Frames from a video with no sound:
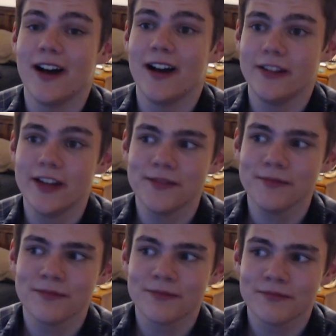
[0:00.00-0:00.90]
then
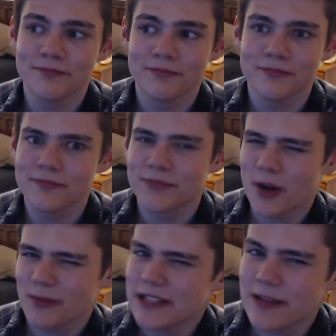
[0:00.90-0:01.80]

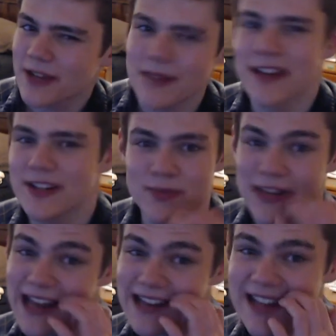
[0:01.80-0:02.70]
probably sometime next
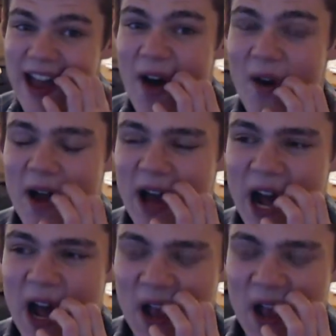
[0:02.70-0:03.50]
weekend, I'll